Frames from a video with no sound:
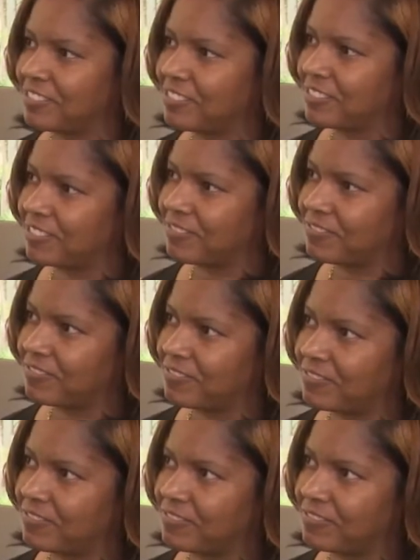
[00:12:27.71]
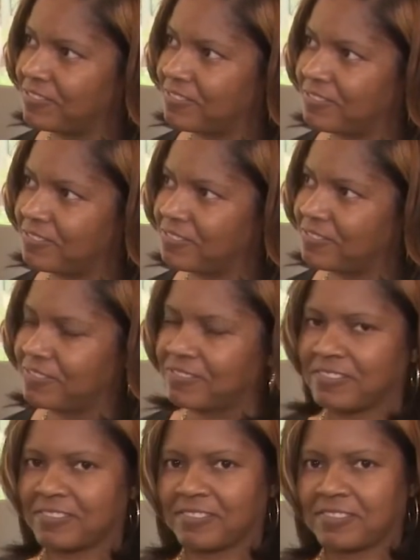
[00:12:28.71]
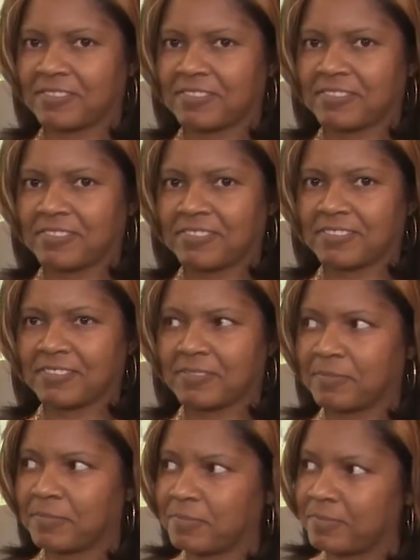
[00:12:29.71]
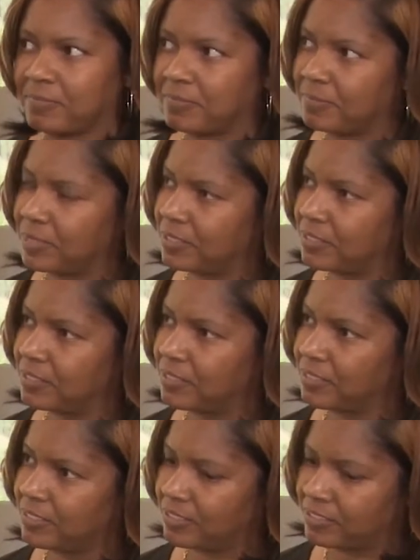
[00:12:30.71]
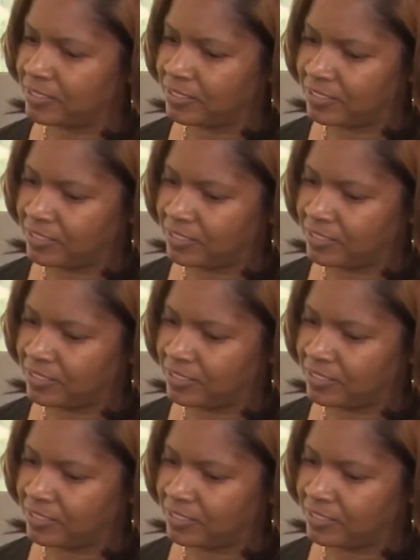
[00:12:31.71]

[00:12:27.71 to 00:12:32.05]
(silent)